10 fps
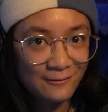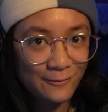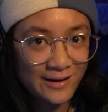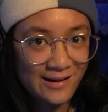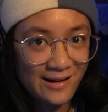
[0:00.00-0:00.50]

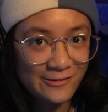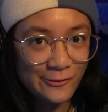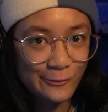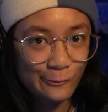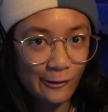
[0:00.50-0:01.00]
What did I
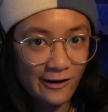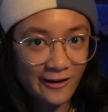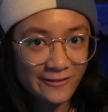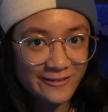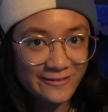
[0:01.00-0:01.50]
just
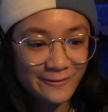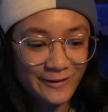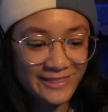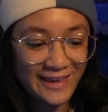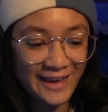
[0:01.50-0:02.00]
watch?
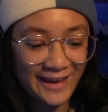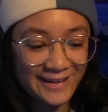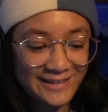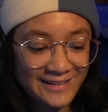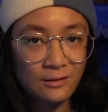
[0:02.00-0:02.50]
What the
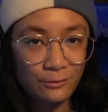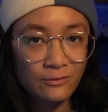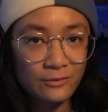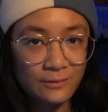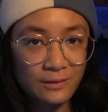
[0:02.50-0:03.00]
heck? This
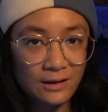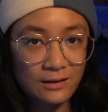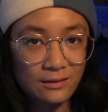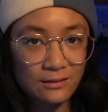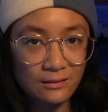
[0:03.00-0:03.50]
was from
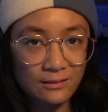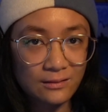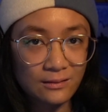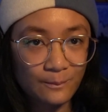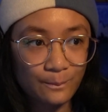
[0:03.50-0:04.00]
like the
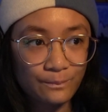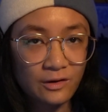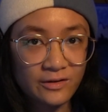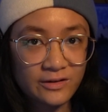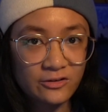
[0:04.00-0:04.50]

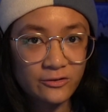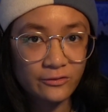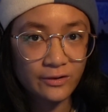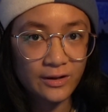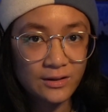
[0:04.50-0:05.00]

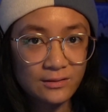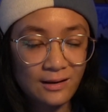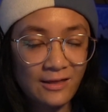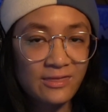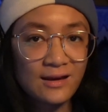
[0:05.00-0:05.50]
auditions, right?
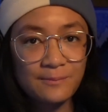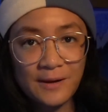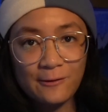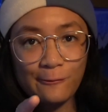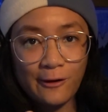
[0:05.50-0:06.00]
I think I
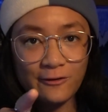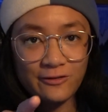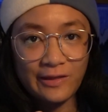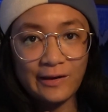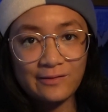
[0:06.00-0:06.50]
better
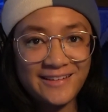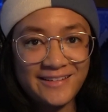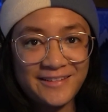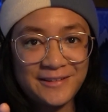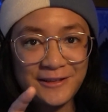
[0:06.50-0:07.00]
watch that
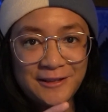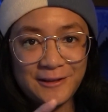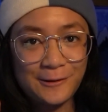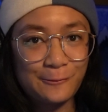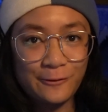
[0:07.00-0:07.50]
and
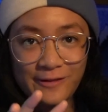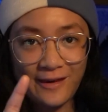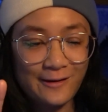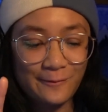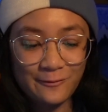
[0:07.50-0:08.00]
see where
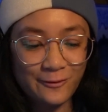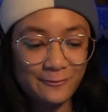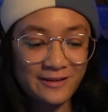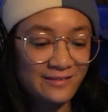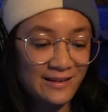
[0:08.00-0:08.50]
that comes from
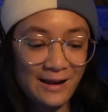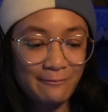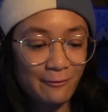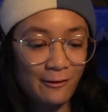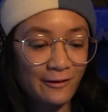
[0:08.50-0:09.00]
because
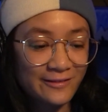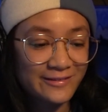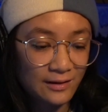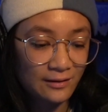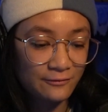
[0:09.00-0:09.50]
I'm
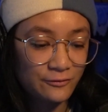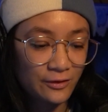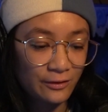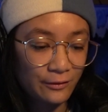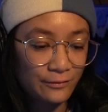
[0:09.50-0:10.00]
lost. I love
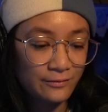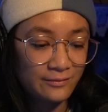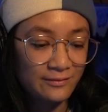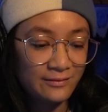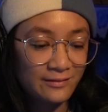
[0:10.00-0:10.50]
Jell-O.
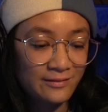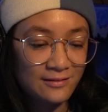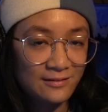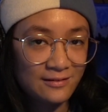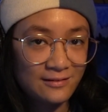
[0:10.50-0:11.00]

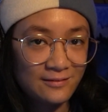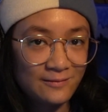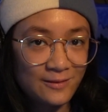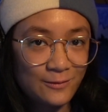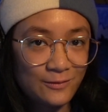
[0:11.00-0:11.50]

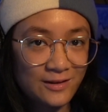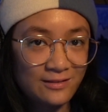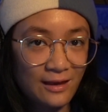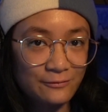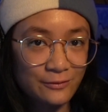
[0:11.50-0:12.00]

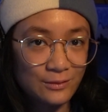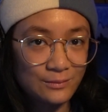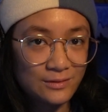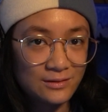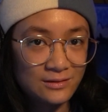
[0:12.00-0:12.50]
What's that from?